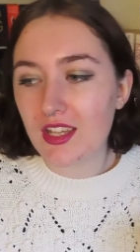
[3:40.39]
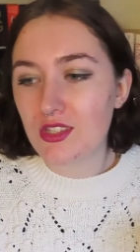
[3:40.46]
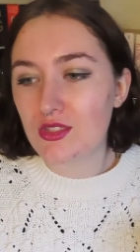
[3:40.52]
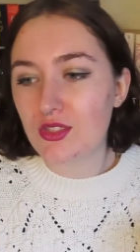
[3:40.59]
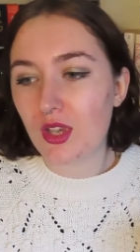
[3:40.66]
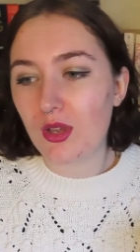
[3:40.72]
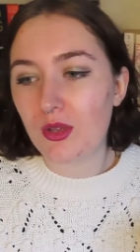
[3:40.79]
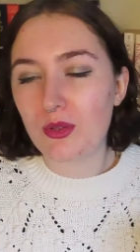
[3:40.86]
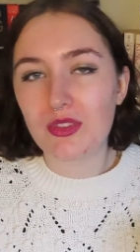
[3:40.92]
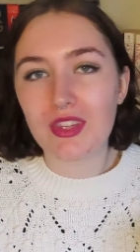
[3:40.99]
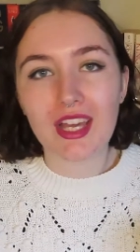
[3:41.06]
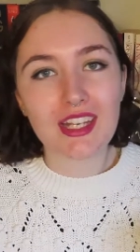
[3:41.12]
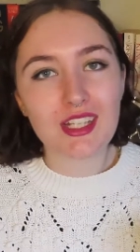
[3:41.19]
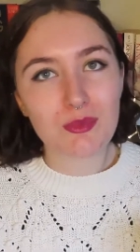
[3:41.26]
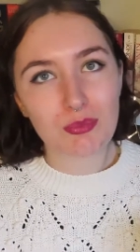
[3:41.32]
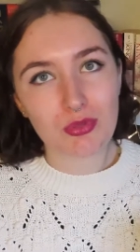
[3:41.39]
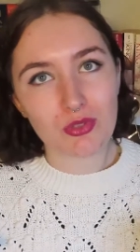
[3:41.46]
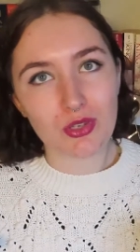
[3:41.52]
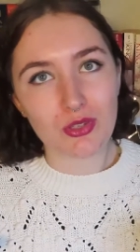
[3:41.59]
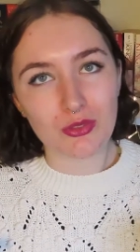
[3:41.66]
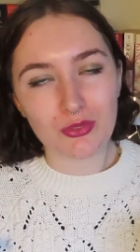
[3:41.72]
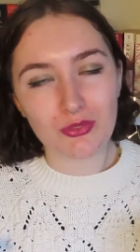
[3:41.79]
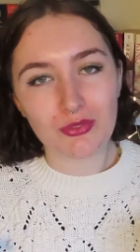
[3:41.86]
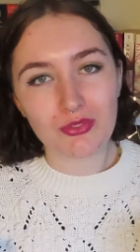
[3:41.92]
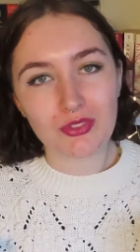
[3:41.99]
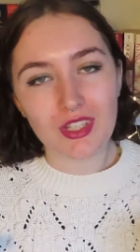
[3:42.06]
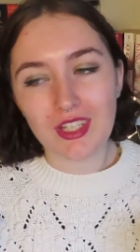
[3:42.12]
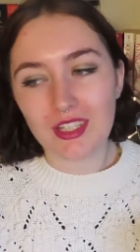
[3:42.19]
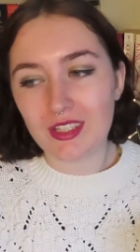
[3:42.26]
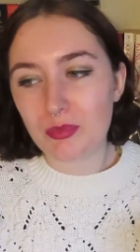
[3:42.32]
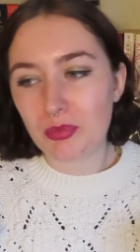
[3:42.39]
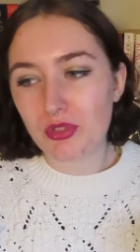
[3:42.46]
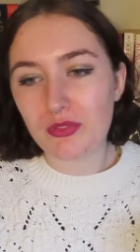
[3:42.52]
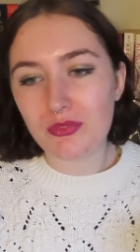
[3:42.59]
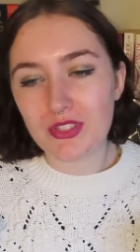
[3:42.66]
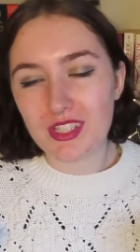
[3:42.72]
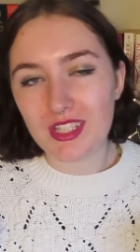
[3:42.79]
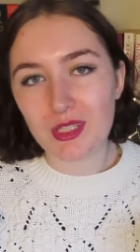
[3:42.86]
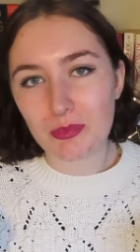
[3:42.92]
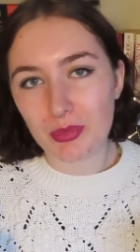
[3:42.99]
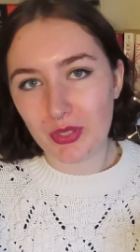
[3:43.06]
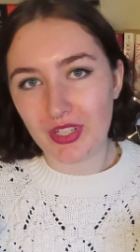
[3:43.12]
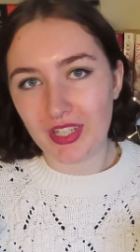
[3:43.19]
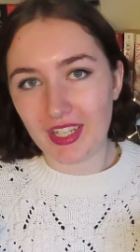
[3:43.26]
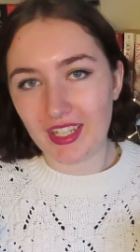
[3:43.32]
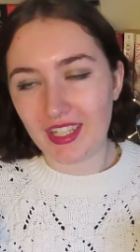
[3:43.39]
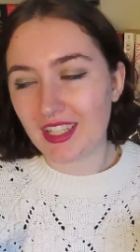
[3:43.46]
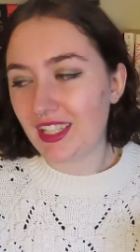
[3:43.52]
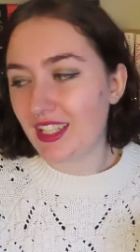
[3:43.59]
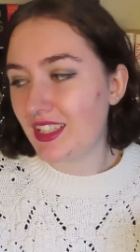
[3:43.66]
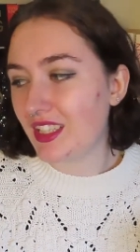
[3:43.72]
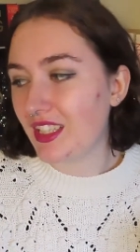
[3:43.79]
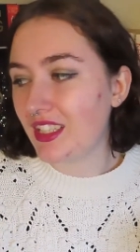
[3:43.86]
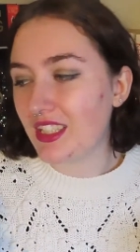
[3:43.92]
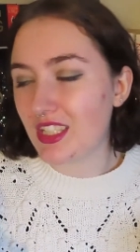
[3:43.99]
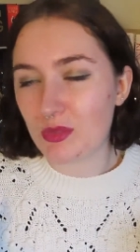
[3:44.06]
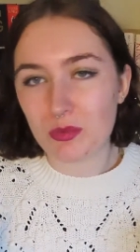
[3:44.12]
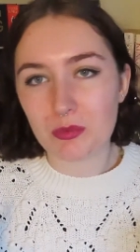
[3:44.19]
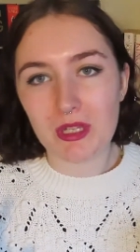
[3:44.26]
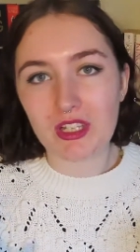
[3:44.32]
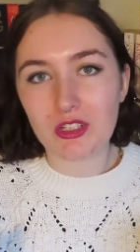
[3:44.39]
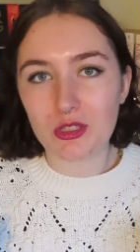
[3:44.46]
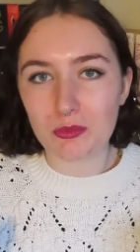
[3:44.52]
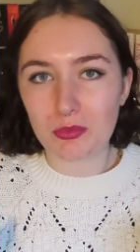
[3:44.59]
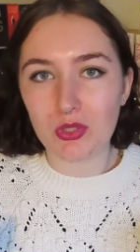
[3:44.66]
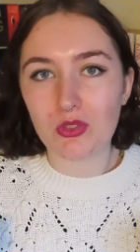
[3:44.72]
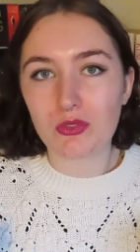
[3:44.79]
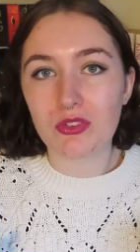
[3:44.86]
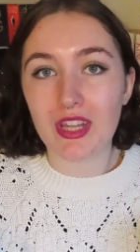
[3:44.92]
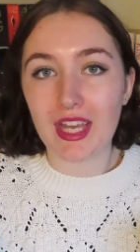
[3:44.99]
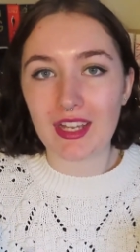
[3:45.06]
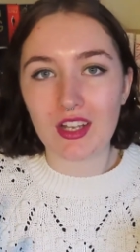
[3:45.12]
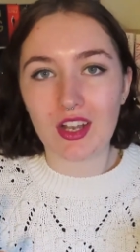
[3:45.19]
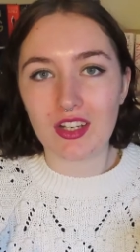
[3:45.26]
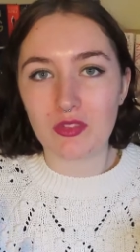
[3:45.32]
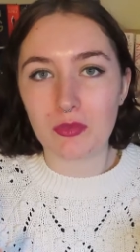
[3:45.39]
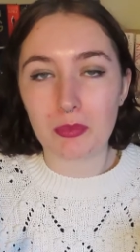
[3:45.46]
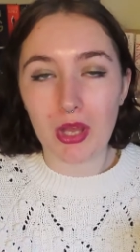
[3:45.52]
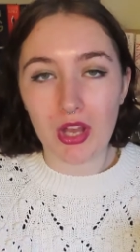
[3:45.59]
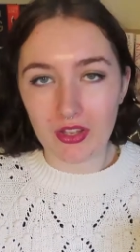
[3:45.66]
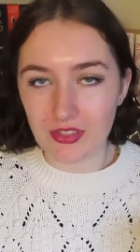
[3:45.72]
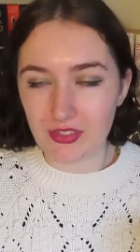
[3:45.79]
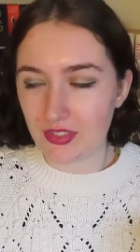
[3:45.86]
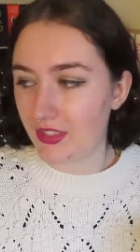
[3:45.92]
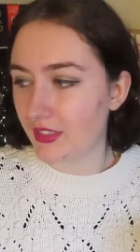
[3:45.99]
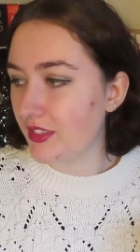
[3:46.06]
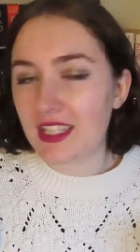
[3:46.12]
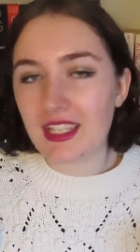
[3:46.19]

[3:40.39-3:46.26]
so that is proof the proof is in the pudding that this would be a good book for that kind of person.